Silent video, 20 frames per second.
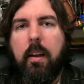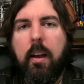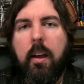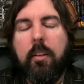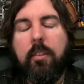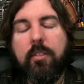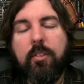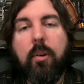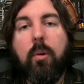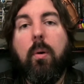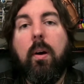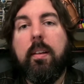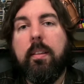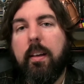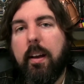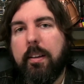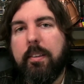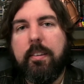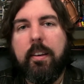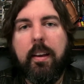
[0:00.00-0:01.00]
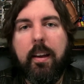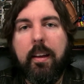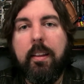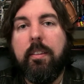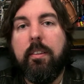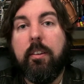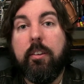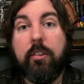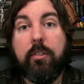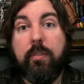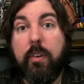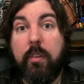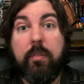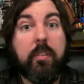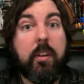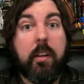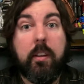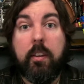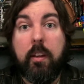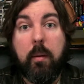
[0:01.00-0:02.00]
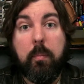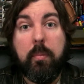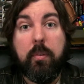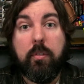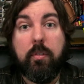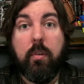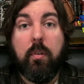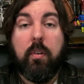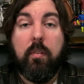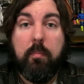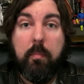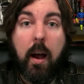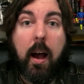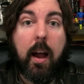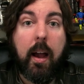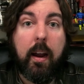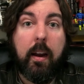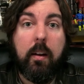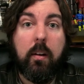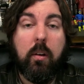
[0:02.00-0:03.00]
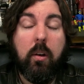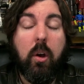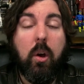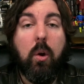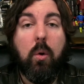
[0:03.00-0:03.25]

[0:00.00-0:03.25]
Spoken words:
And so I'd like to end this 50th episode of mine